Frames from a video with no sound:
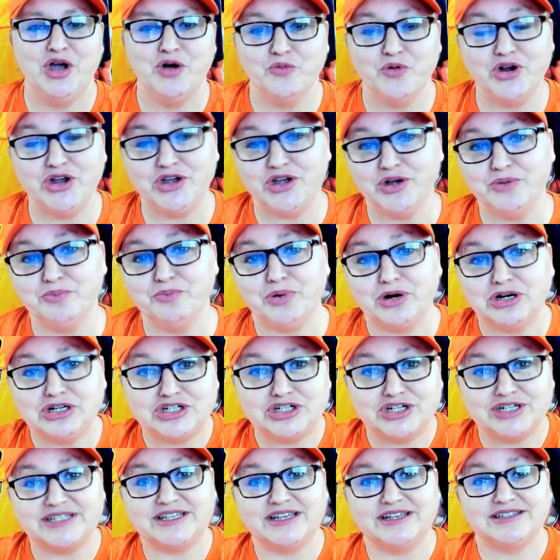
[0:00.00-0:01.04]
where you can
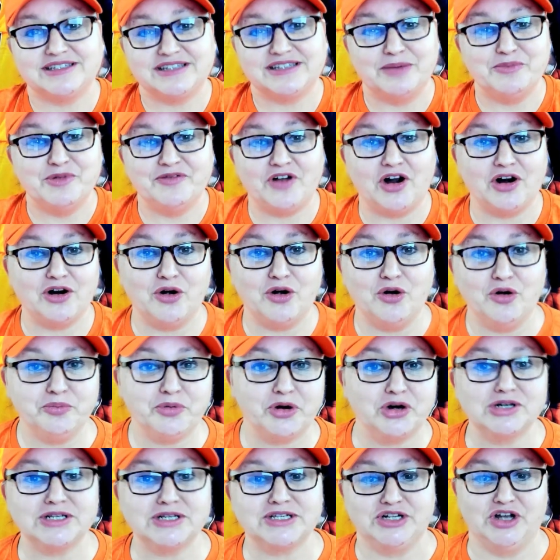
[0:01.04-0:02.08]
purchase some of our own
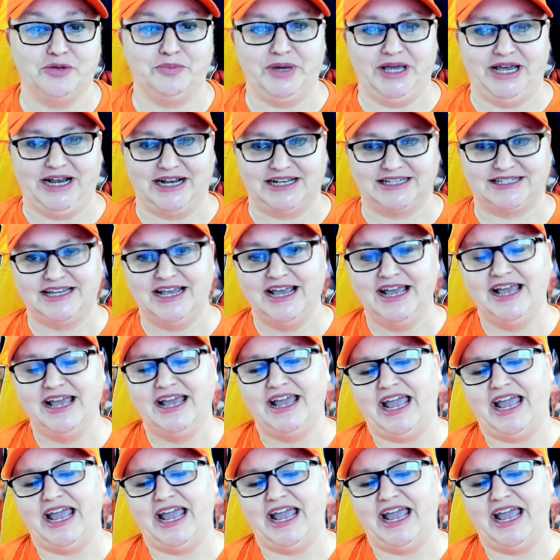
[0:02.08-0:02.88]
personal picks.